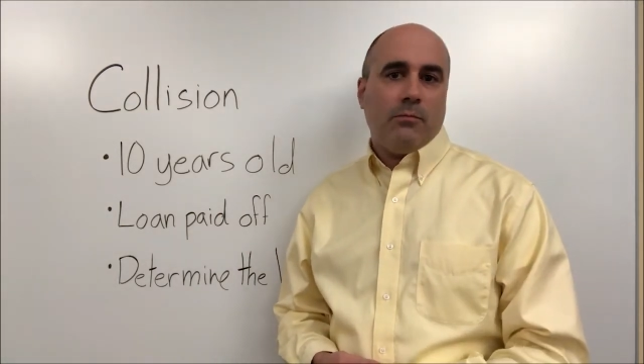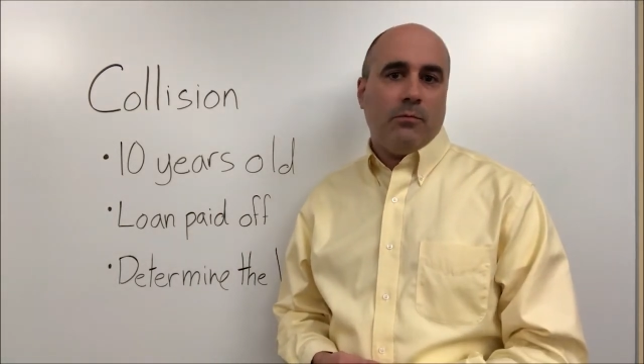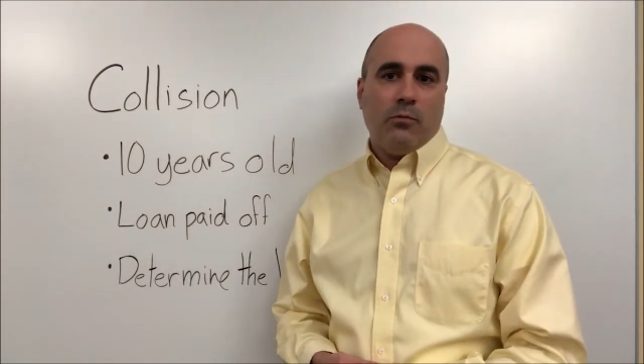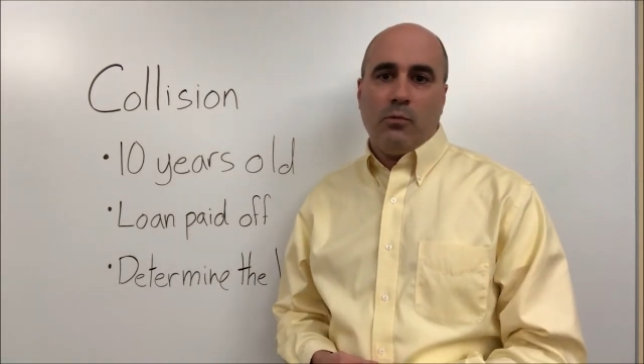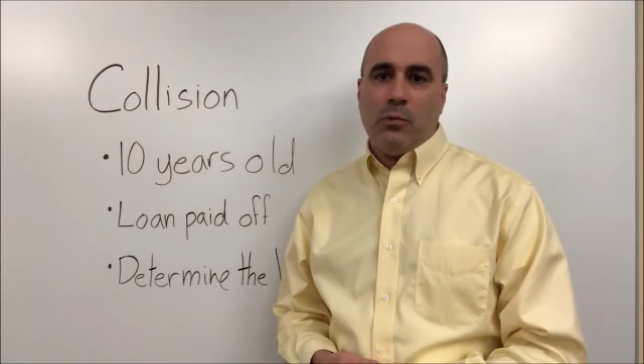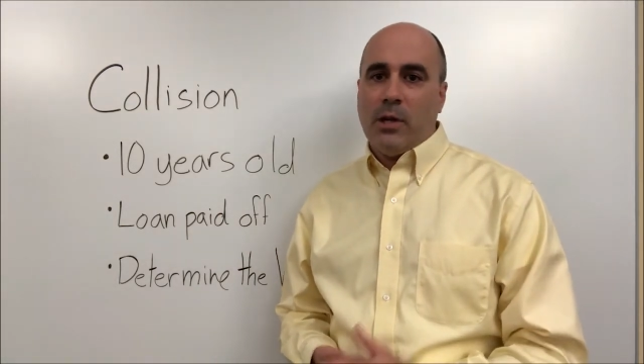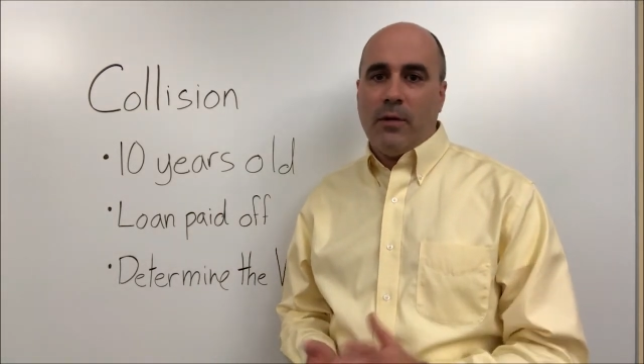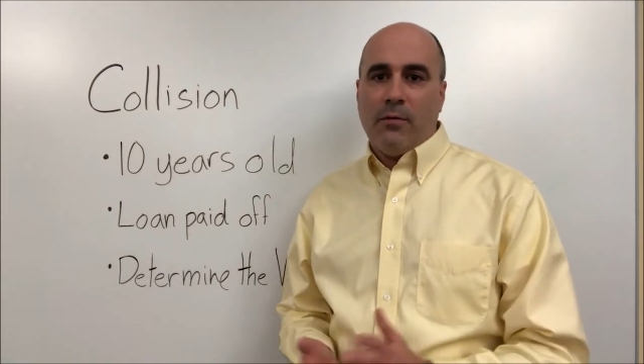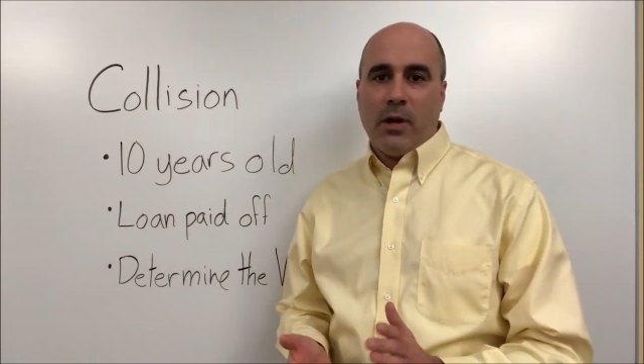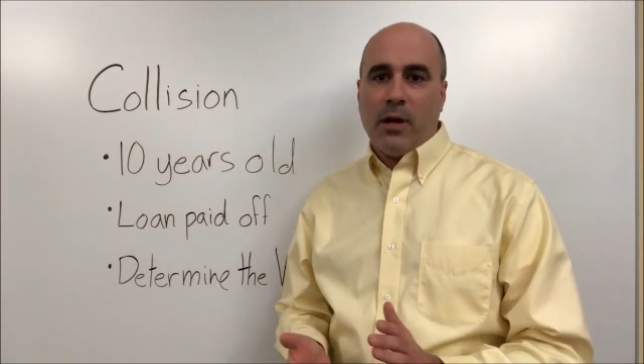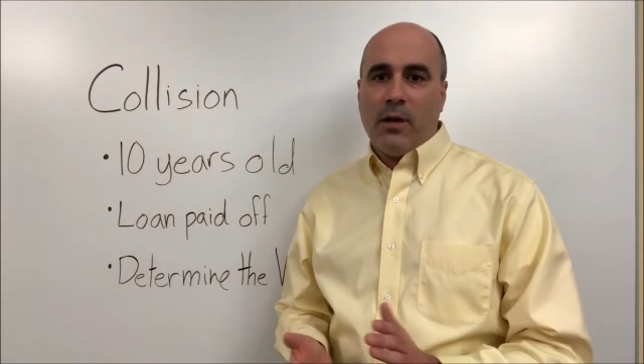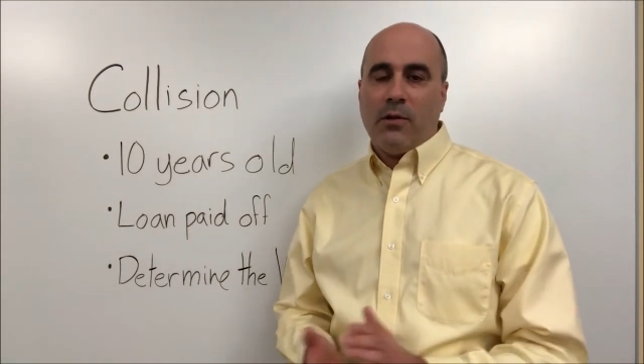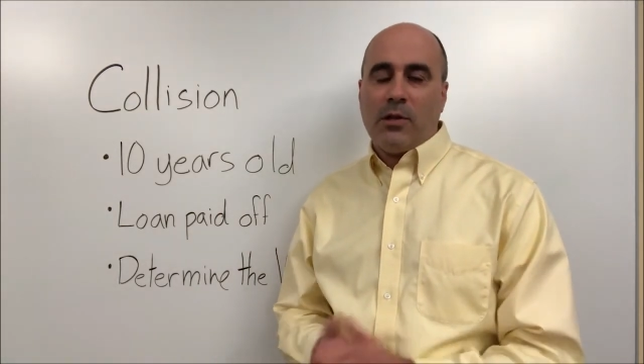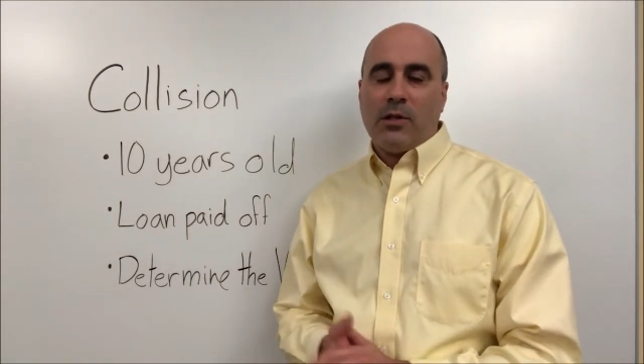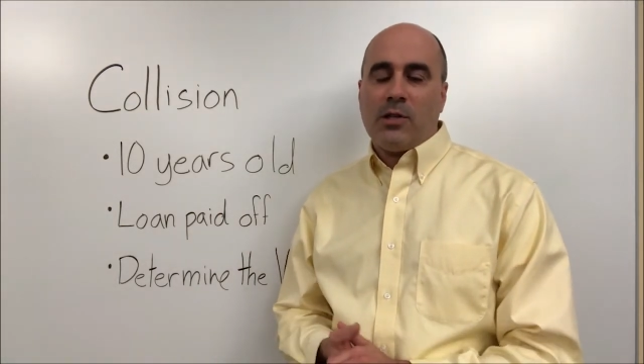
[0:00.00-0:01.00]
We never
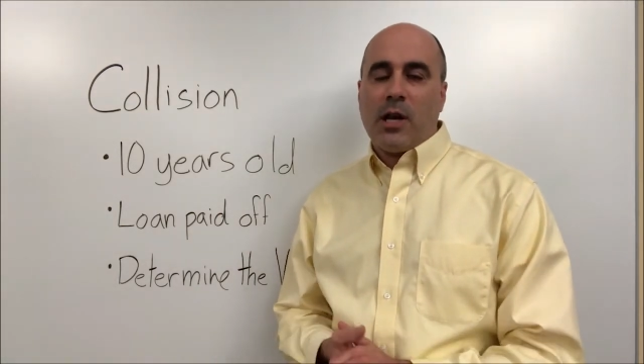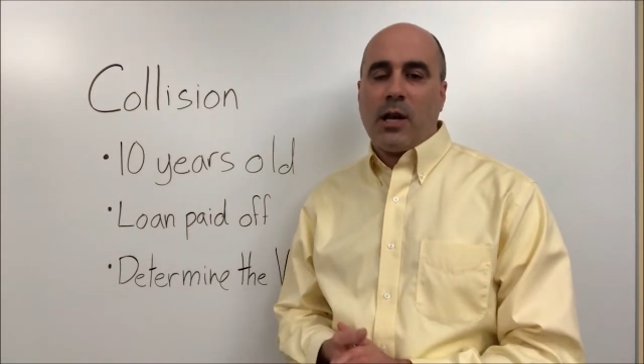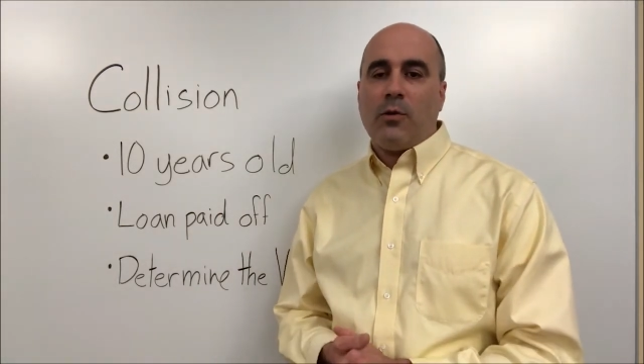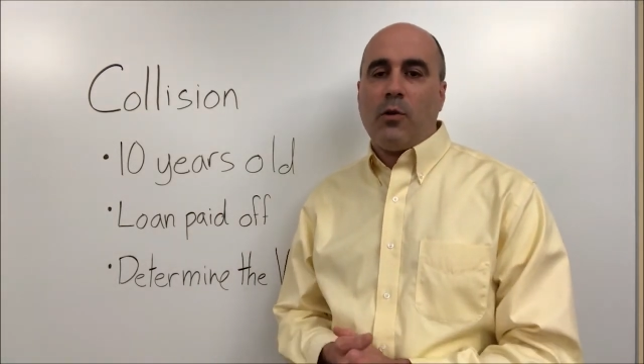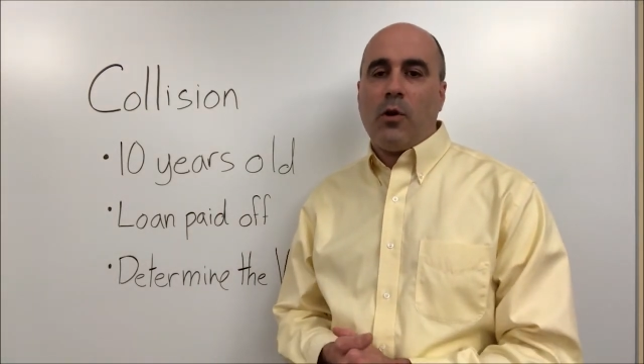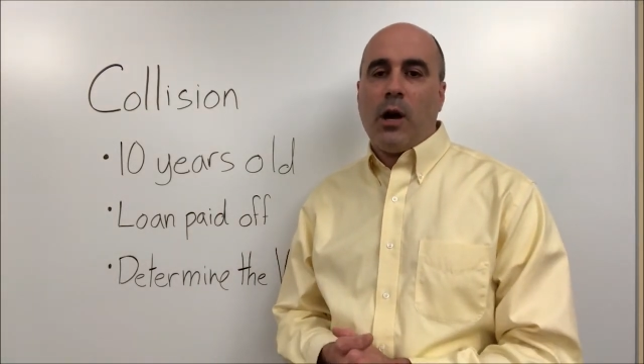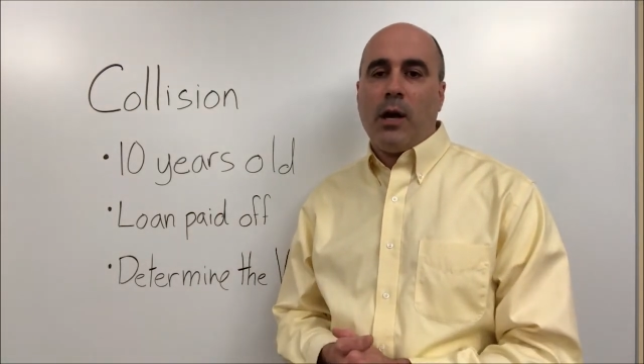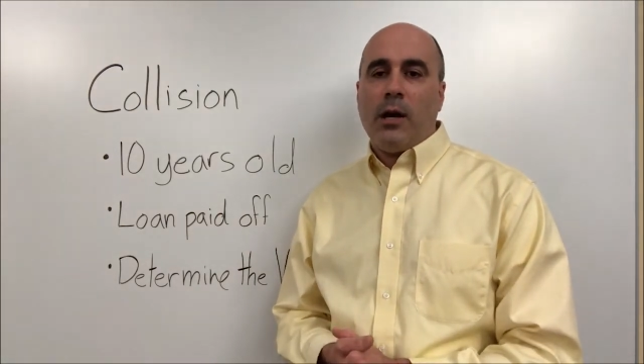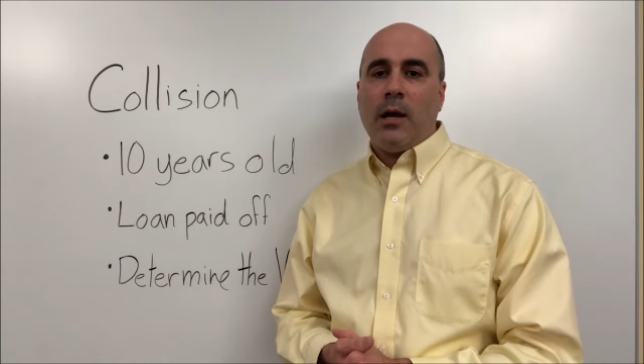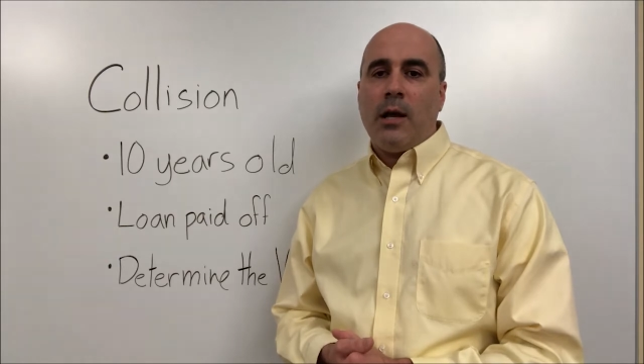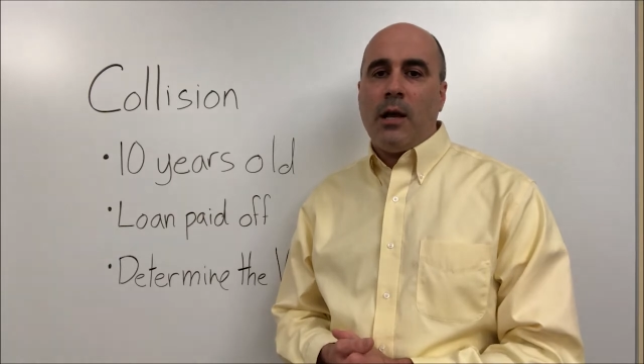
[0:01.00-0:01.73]
gave it a second thought.